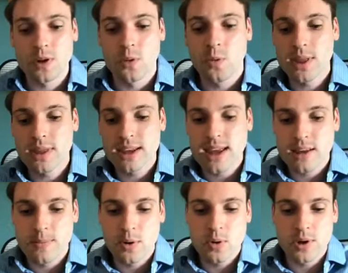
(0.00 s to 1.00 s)
you know, one thing
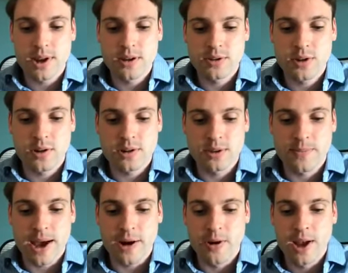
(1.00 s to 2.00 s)
that Napoleon Hill talks
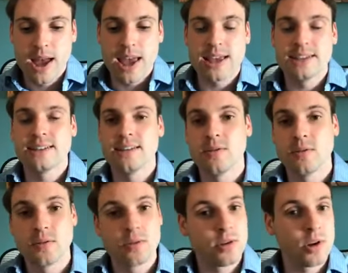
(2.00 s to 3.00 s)
about is
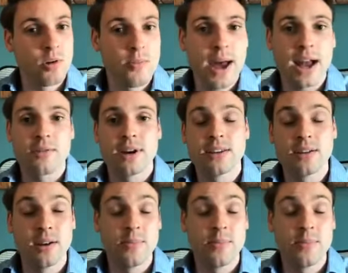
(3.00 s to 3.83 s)
going back, right?